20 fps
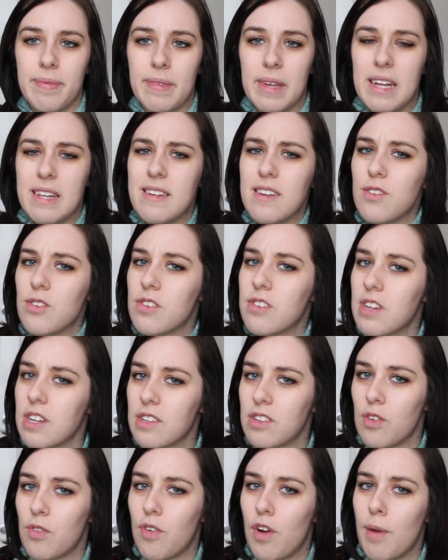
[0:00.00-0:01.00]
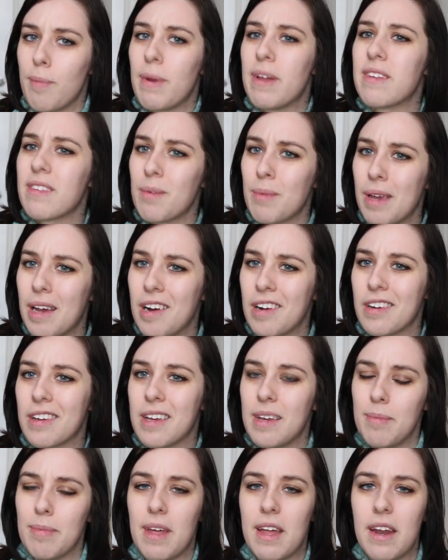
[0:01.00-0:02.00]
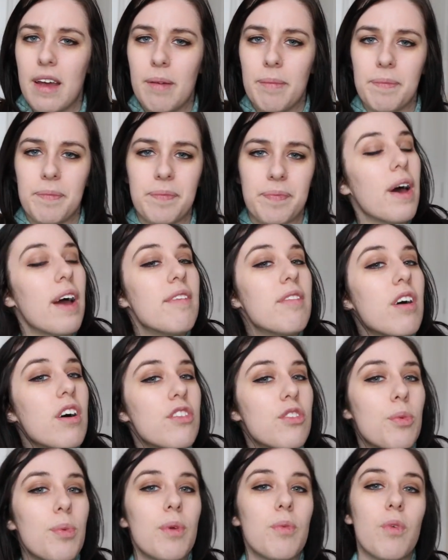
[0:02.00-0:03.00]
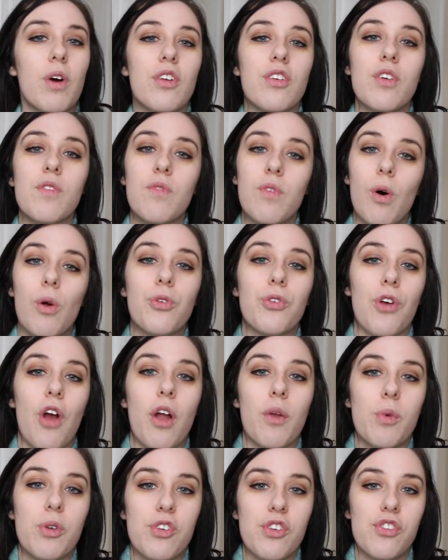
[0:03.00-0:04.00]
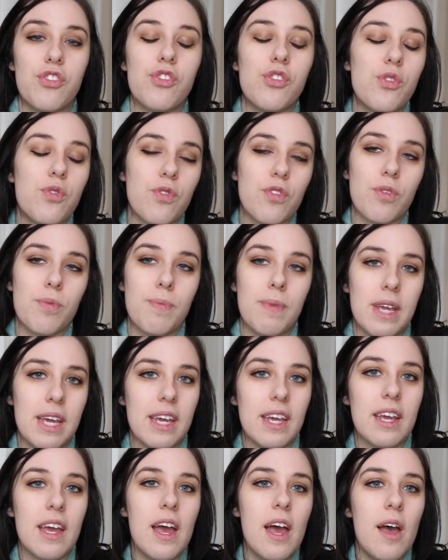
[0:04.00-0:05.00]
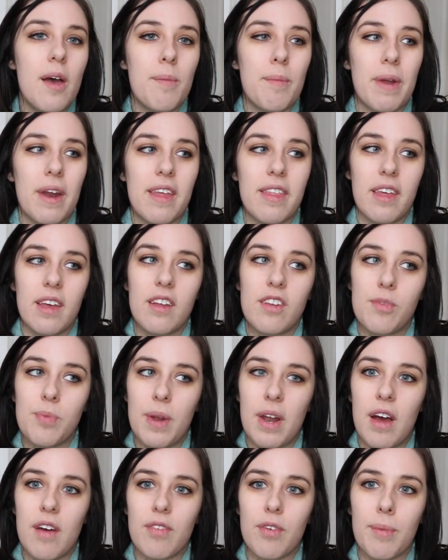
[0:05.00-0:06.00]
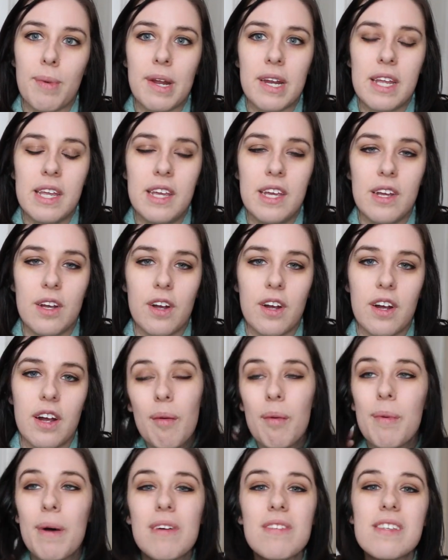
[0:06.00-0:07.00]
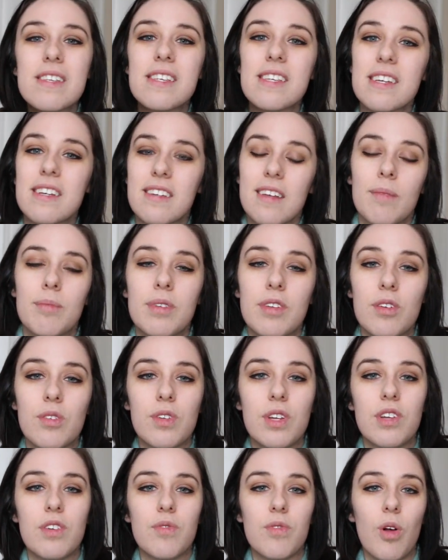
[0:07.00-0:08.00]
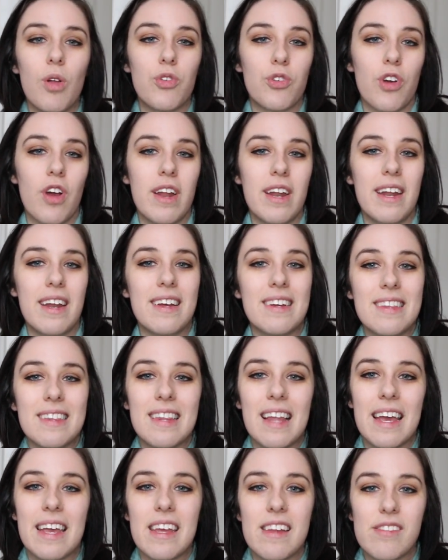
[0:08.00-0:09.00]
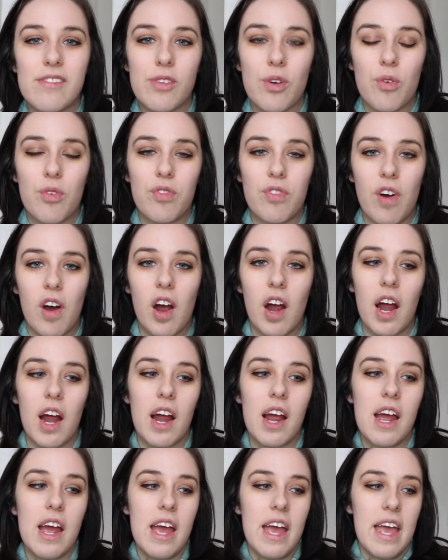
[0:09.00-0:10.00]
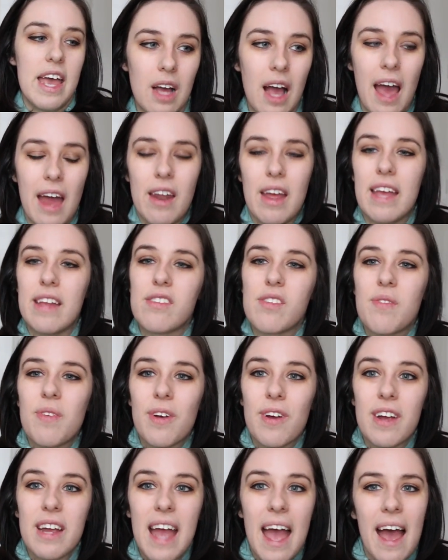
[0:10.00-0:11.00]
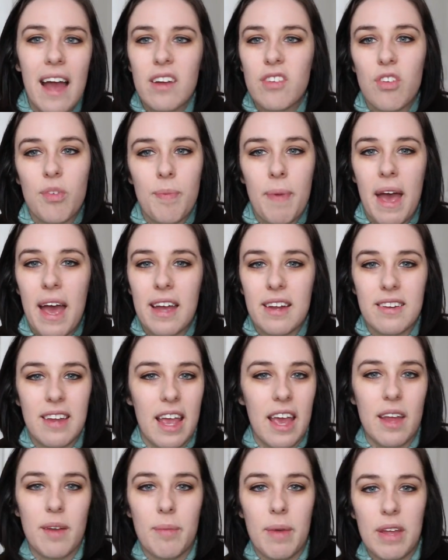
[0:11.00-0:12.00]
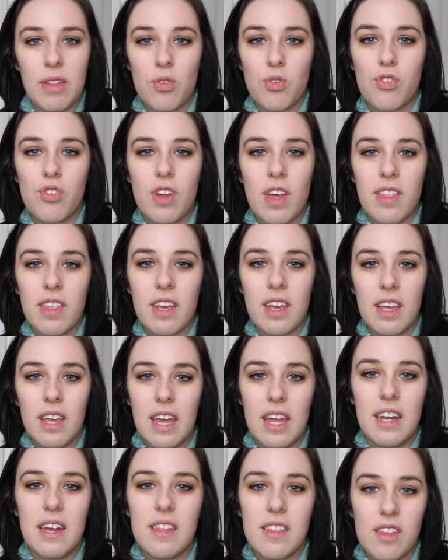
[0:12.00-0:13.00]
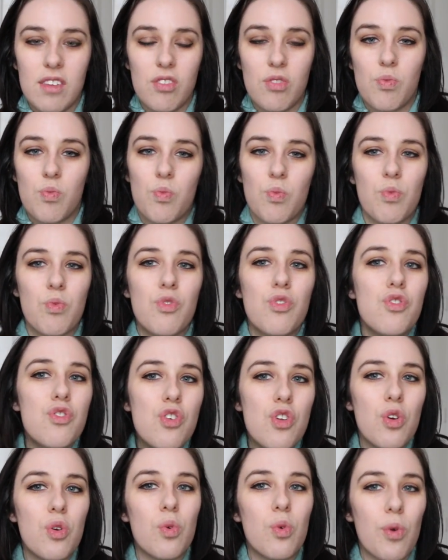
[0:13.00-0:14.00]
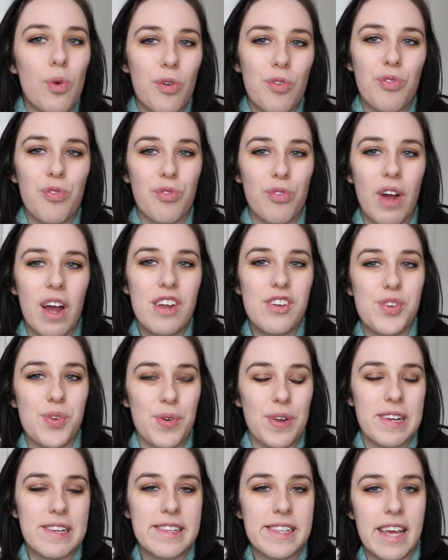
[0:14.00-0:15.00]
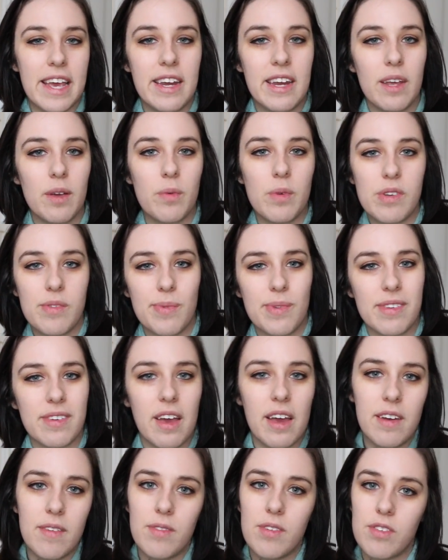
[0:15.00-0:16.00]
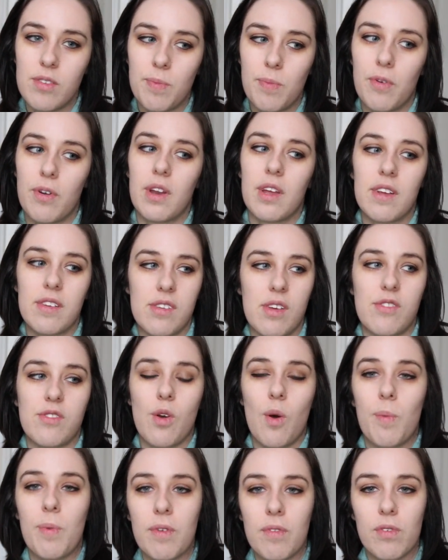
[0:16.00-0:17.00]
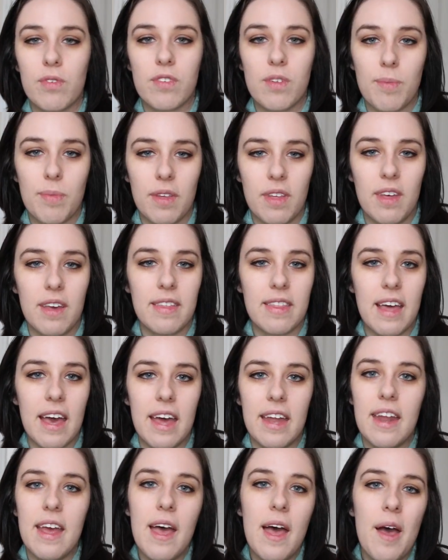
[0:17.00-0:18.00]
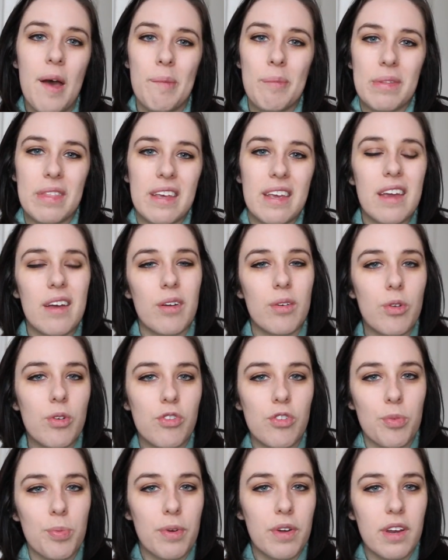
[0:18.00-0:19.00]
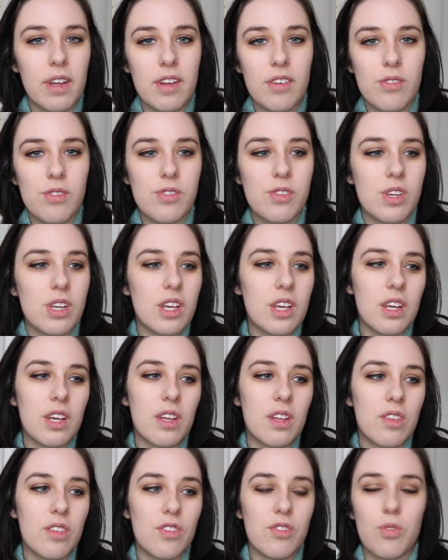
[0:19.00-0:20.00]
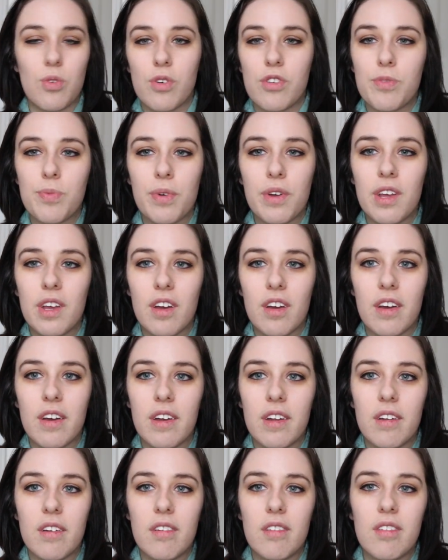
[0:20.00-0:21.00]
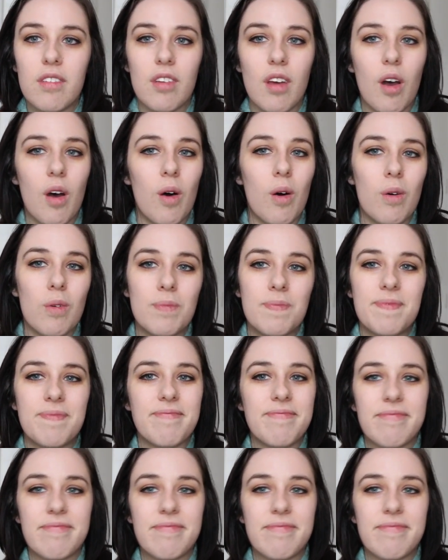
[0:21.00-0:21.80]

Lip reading: it's interesting so far, but it's gonna be hard to keep that up. I've also been watching Voltron, which is new for me, but I think it's been out for about a year. I'm about 6 episodes into Voltron, and I like it so far. It's a very action-packed anime. There's nothing in it that's new or fresh or exciting, which was kind of disappointing because I was hoping for something like that. But the characters are pretty interesting, the story's pretty good, so,